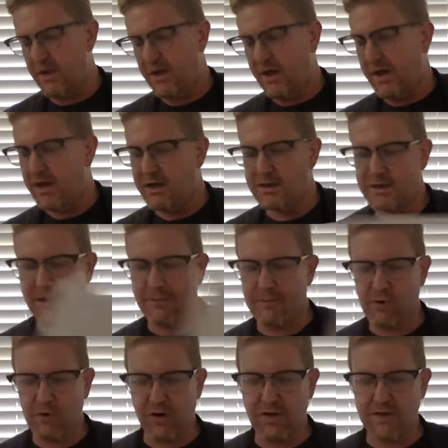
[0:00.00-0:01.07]
uh, come
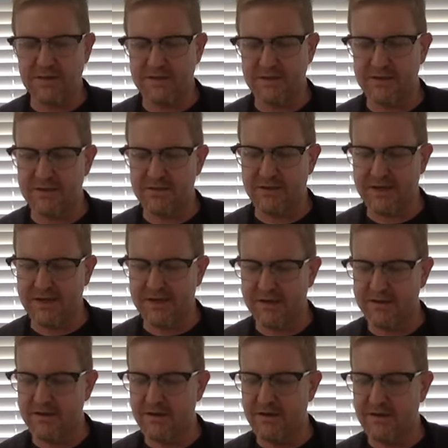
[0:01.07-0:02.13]
across on
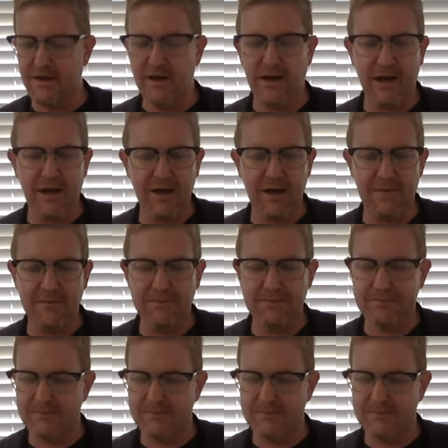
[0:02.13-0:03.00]
there um,